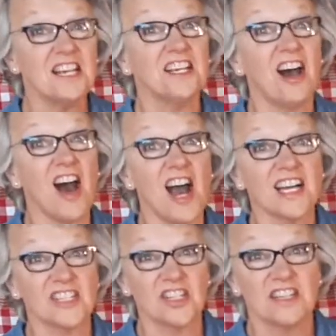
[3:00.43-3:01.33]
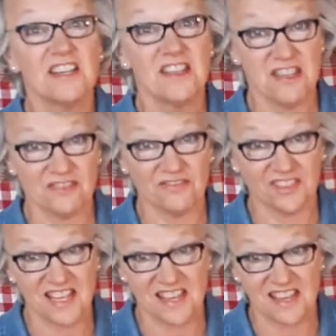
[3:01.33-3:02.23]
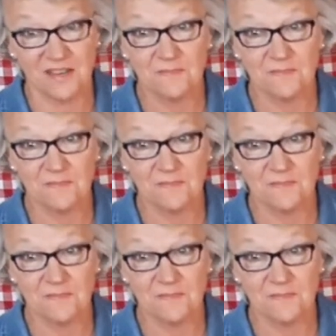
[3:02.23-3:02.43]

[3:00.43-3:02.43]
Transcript: caught the flea.